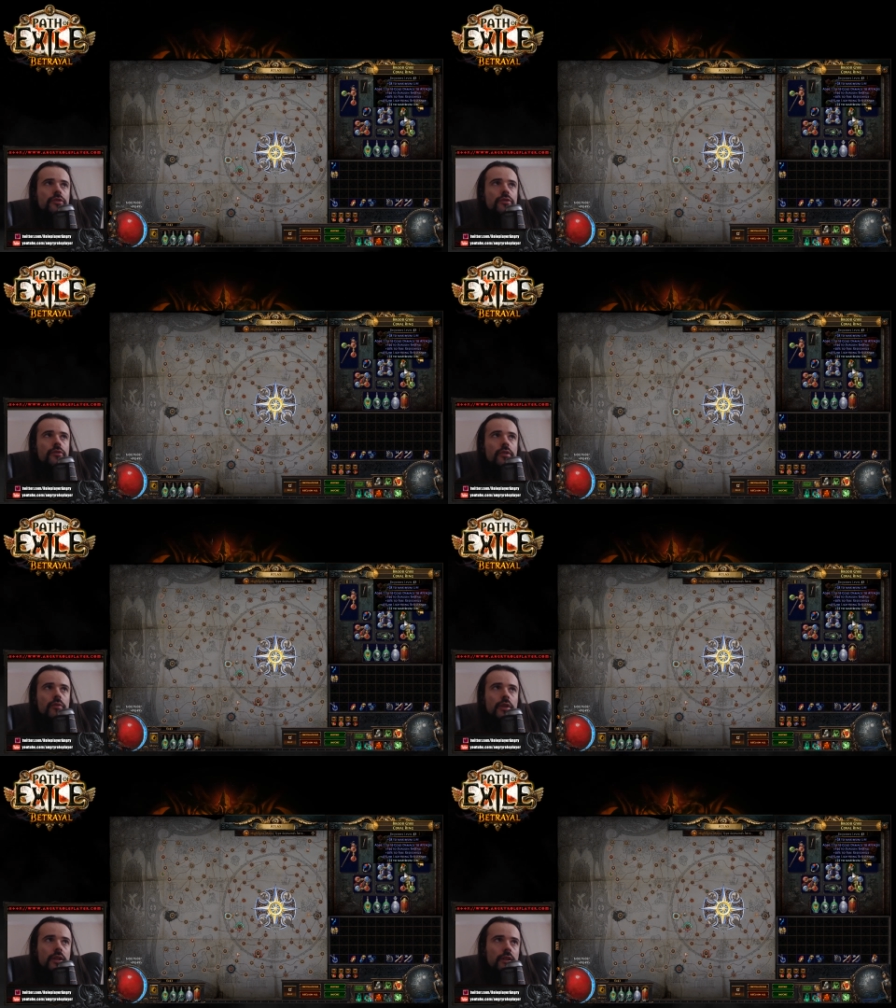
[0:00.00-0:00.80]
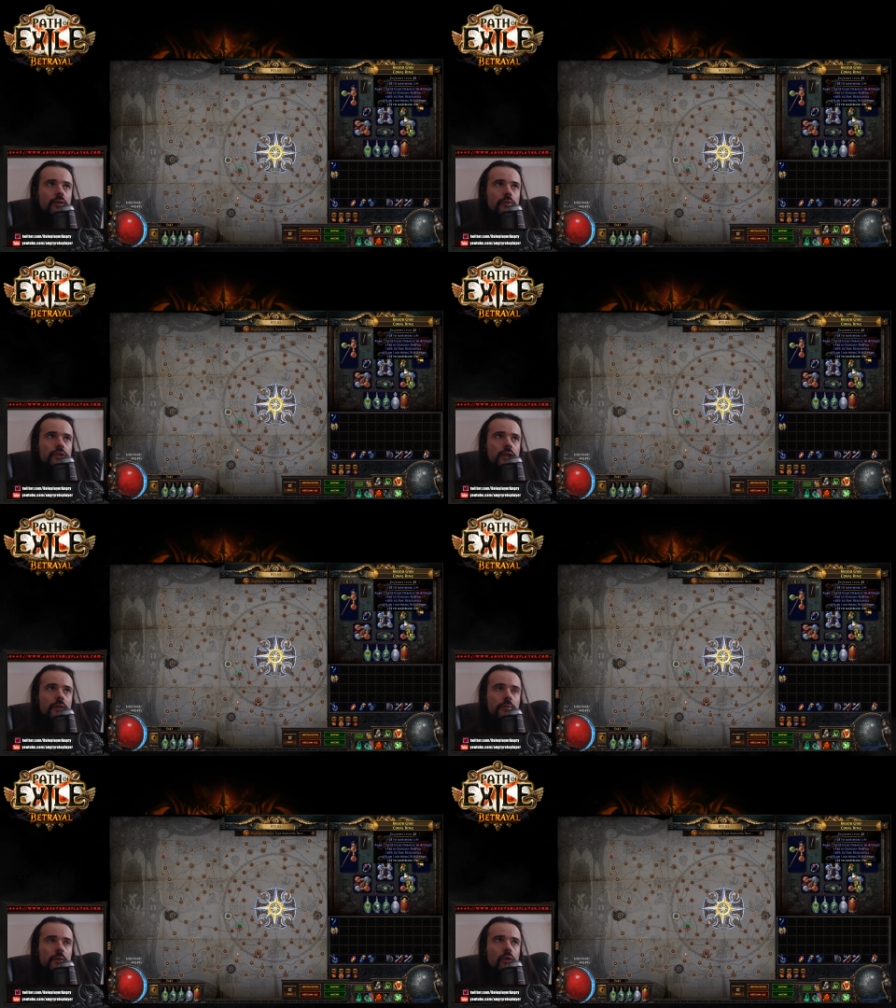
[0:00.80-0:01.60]
to the ring, which
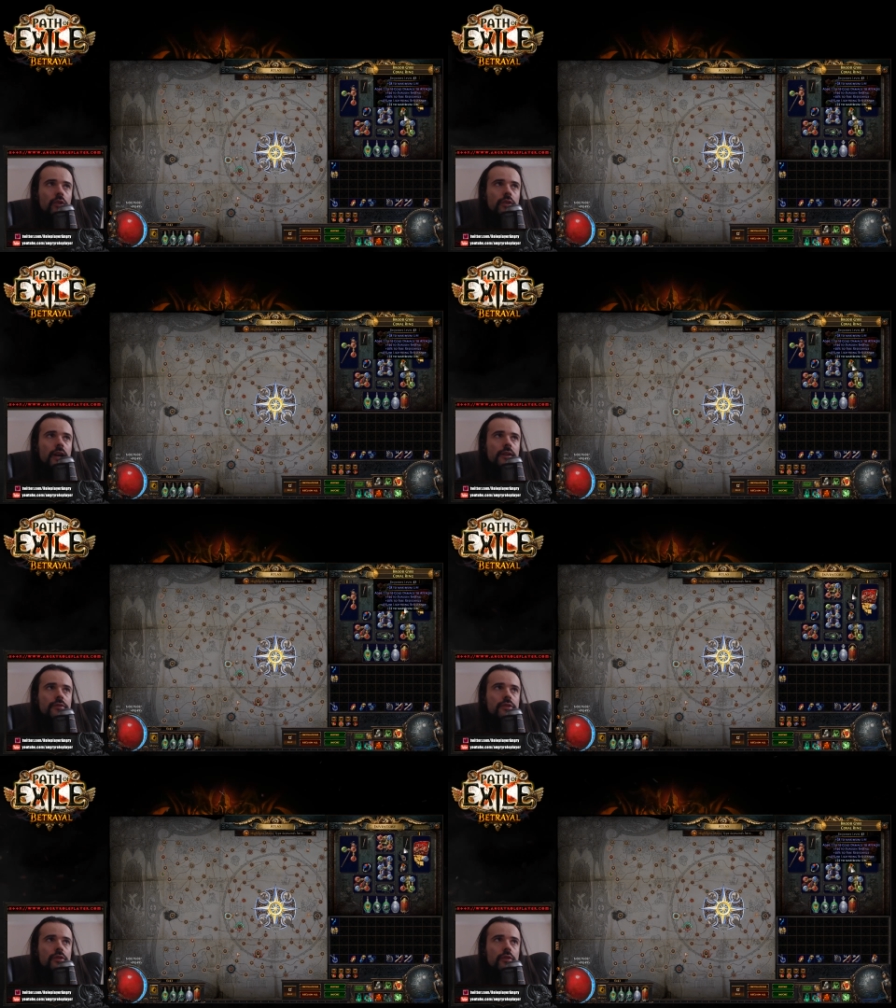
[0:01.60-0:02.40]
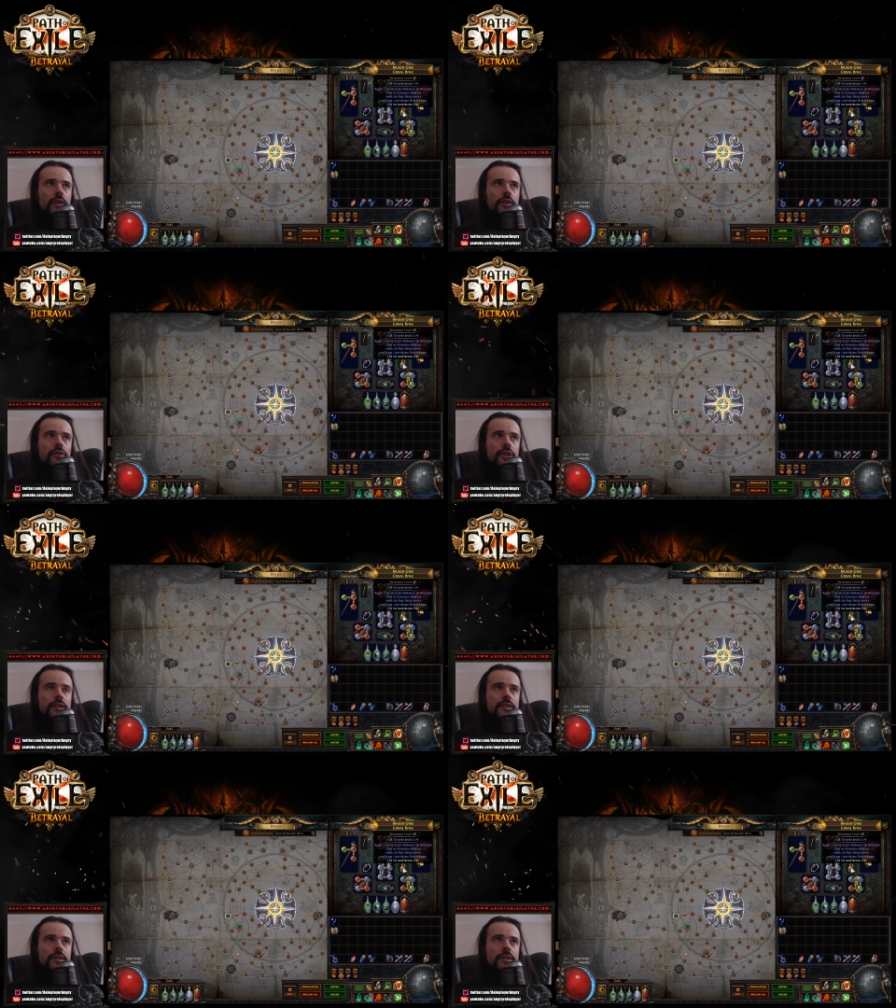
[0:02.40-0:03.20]
gave me more life. So you
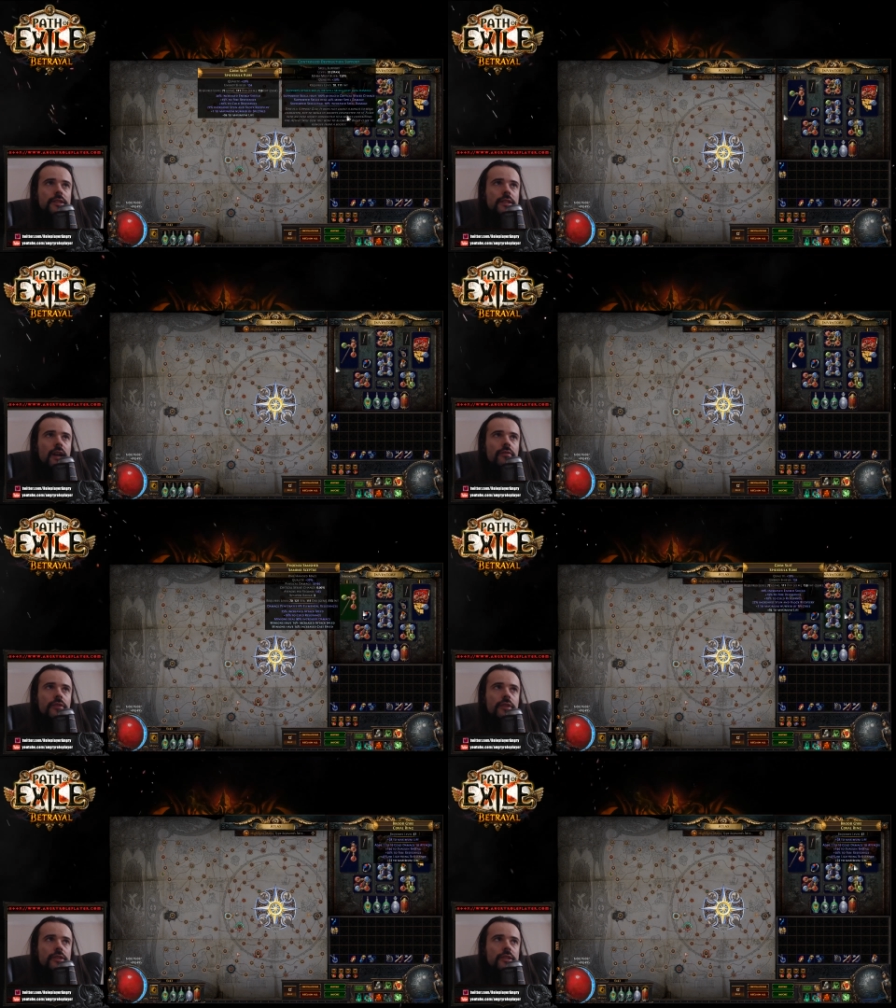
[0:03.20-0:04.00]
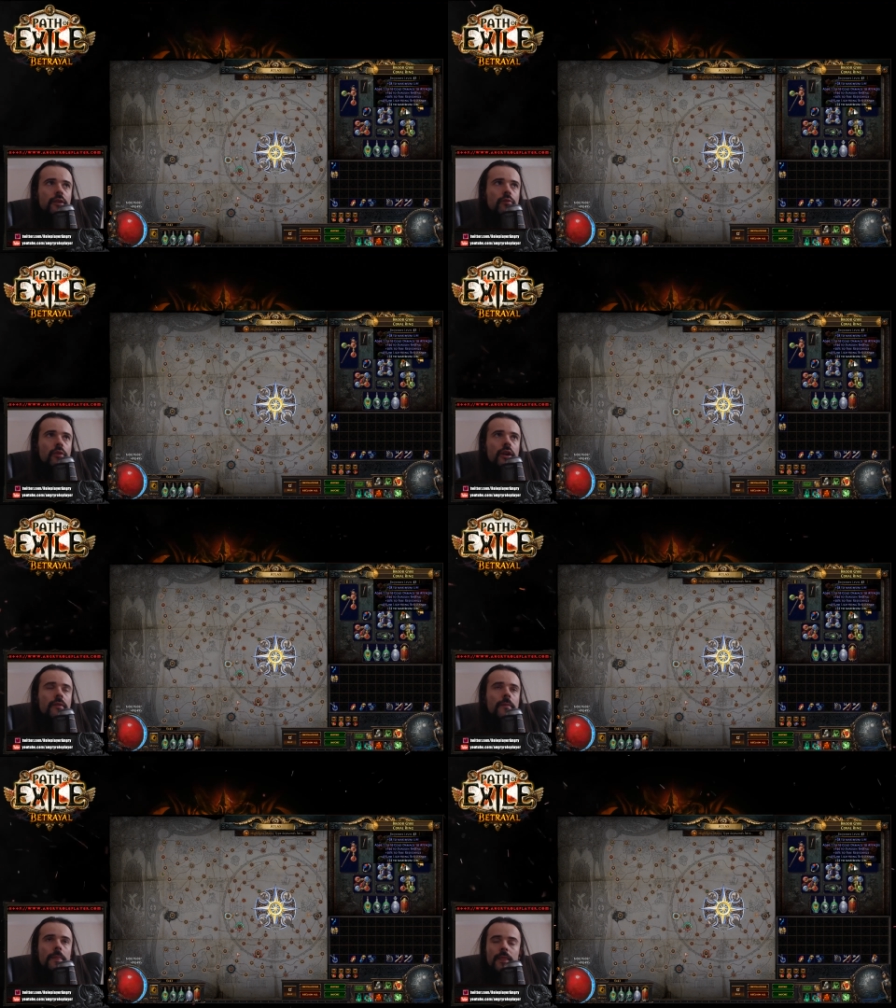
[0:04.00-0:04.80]
just need something
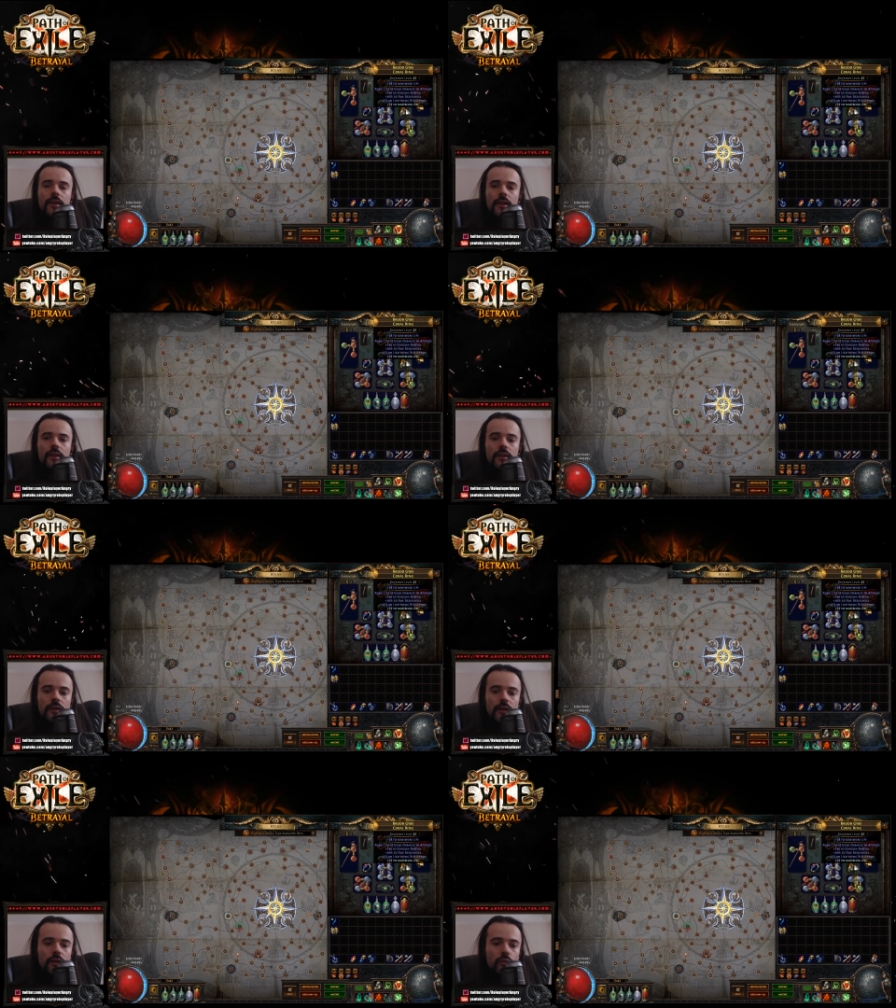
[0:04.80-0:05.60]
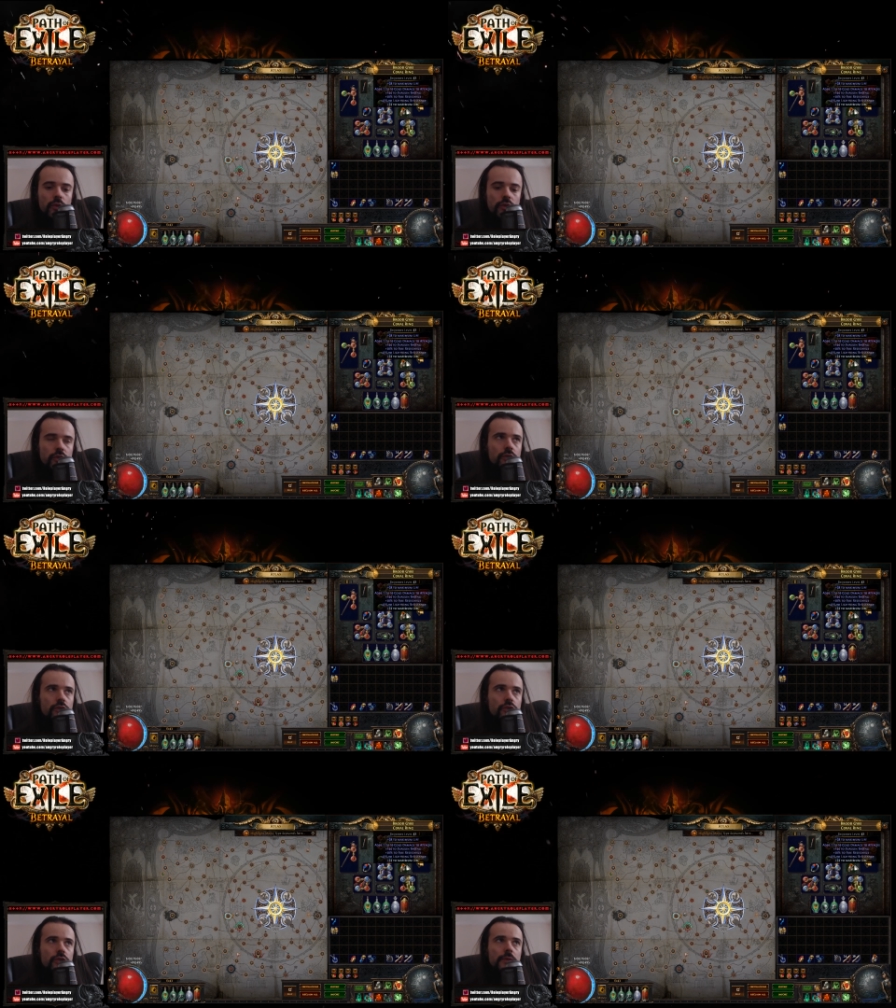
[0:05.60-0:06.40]
somewhere which
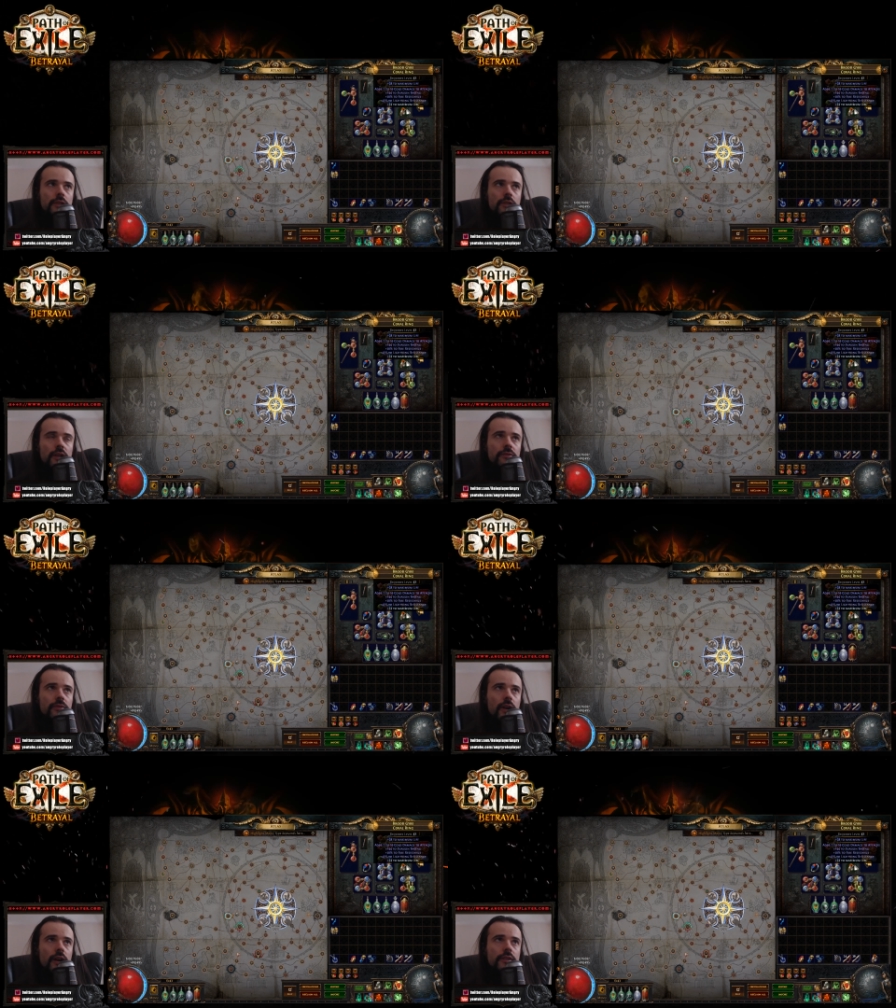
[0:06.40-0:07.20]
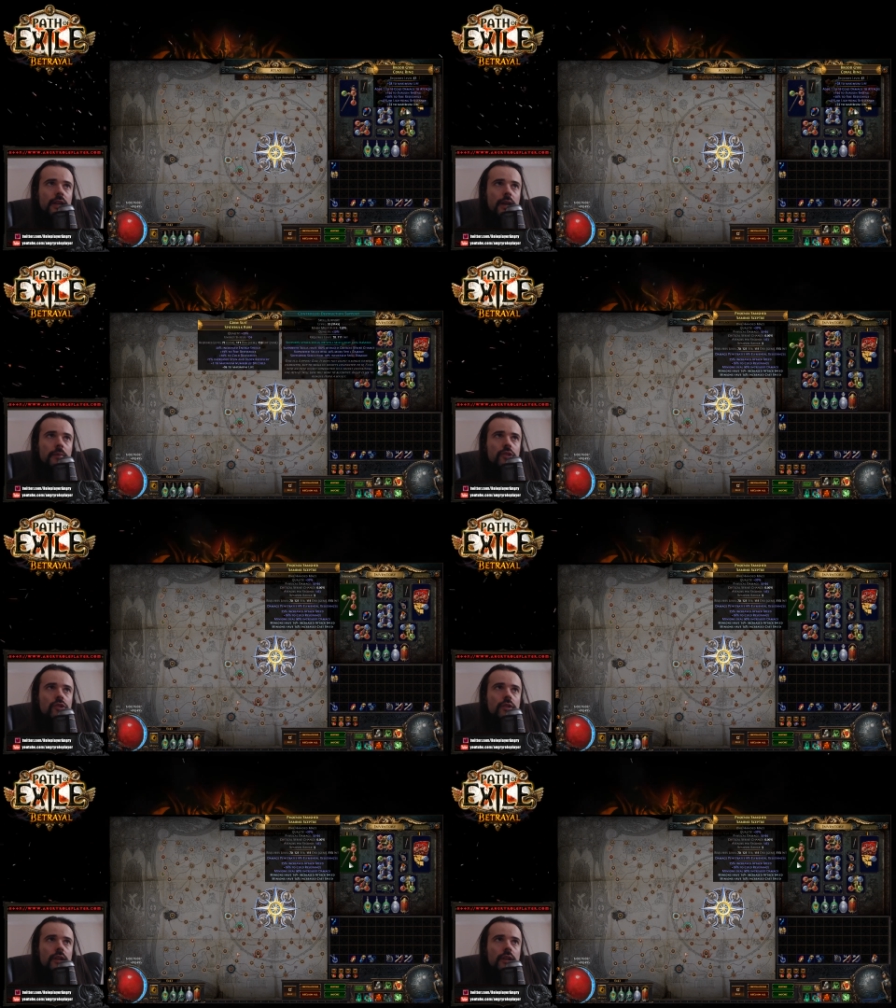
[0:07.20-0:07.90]
should be non-fire damage.